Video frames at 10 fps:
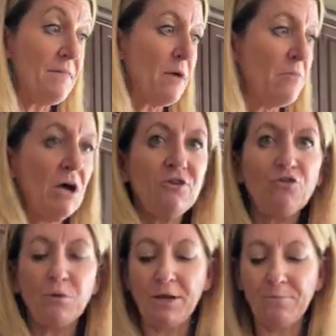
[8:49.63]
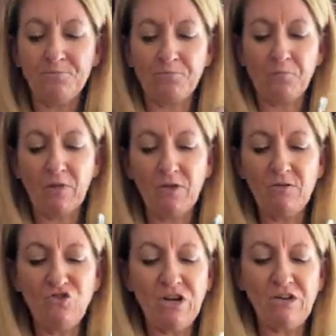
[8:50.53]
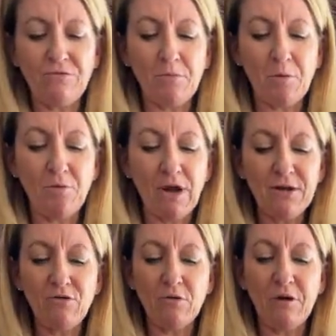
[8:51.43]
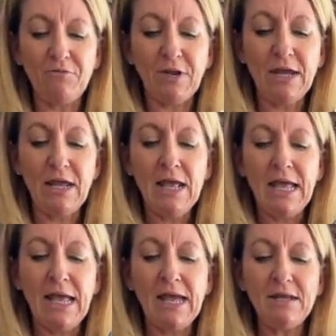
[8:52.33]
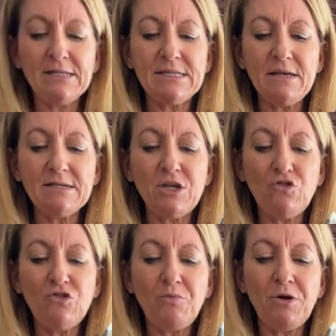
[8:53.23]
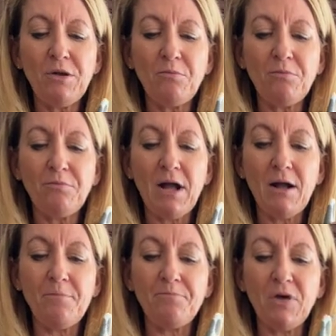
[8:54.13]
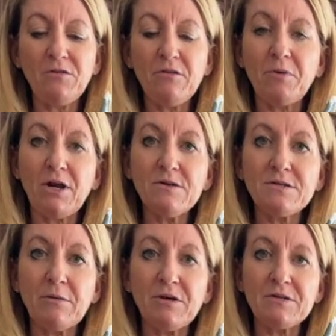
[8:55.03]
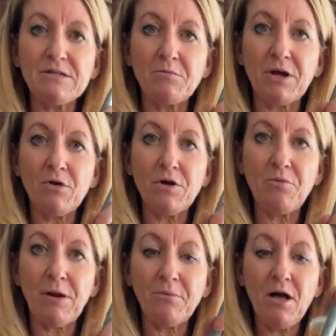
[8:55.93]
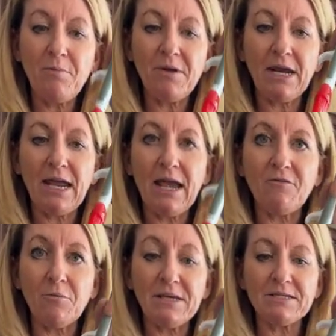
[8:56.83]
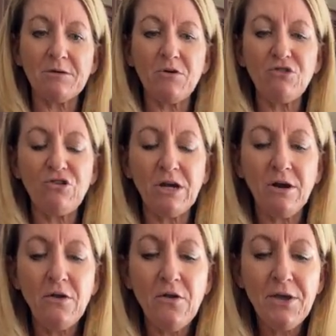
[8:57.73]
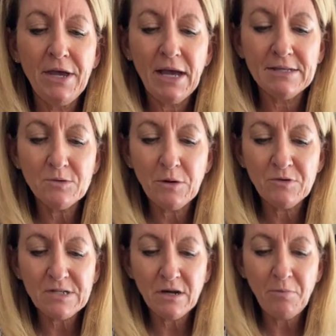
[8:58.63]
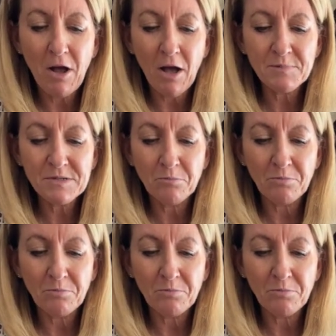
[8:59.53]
So we just changed the recipe, not that much, but to change it from a bread to a muffin. And it says that you should put melted butter. So I melted some butter in a prep cup, and I have a basting brush here.